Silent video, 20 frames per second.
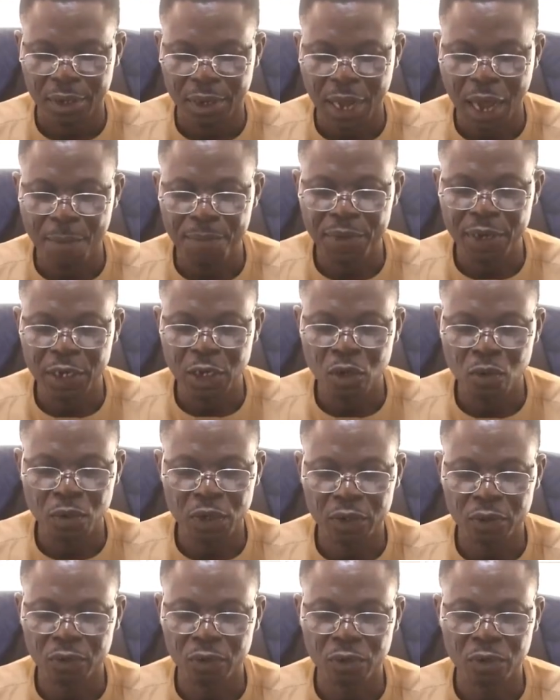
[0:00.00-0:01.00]
Happy New
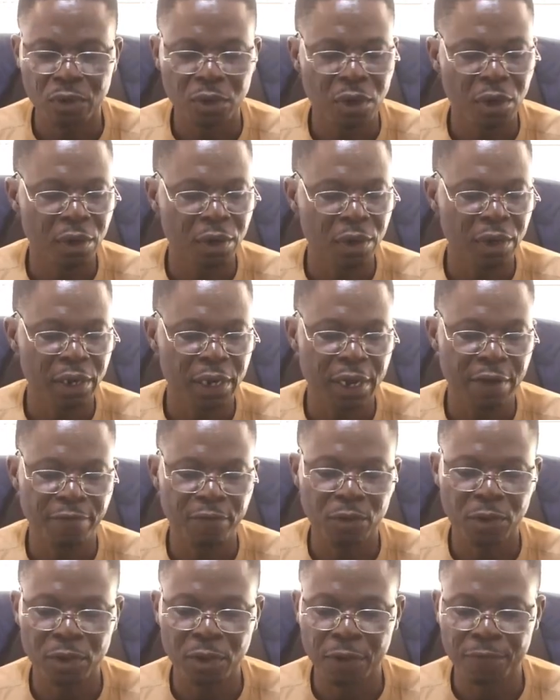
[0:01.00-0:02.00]
Week to every
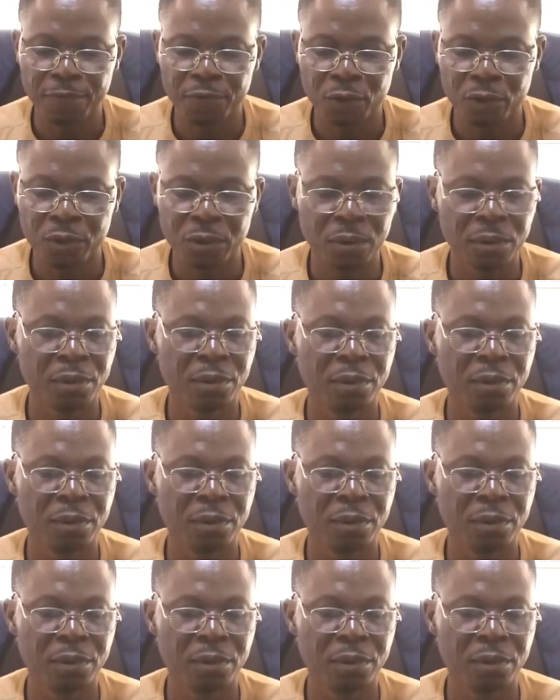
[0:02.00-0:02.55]
one of you.